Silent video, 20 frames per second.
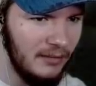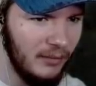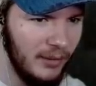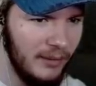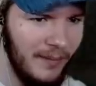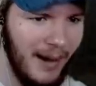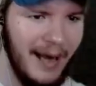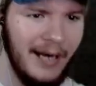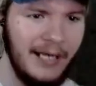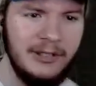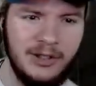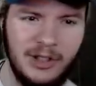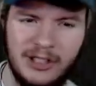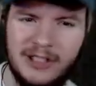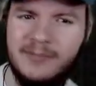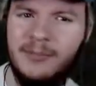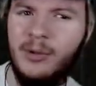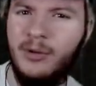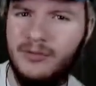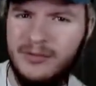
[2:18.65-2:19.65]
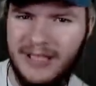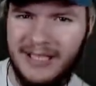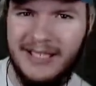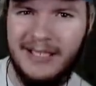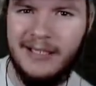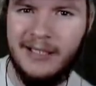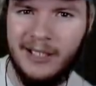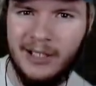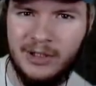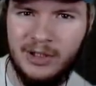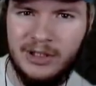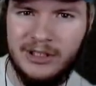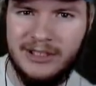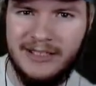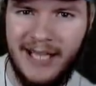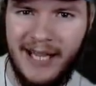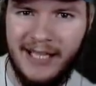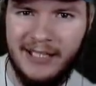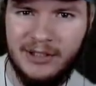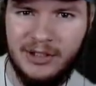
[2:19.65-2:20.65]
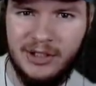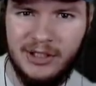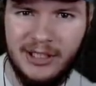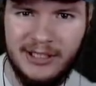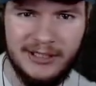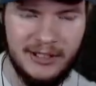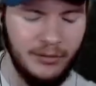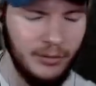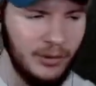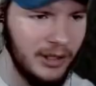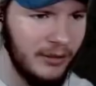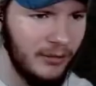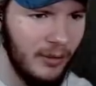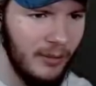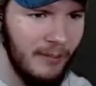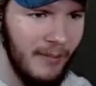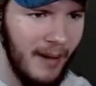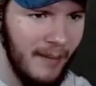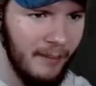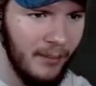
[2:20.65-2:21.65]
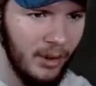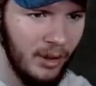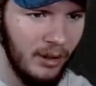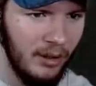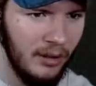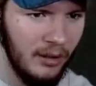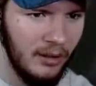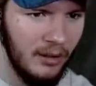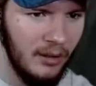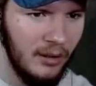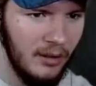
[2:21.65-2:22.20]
We might have just moved in because she's saying she doesn't really remember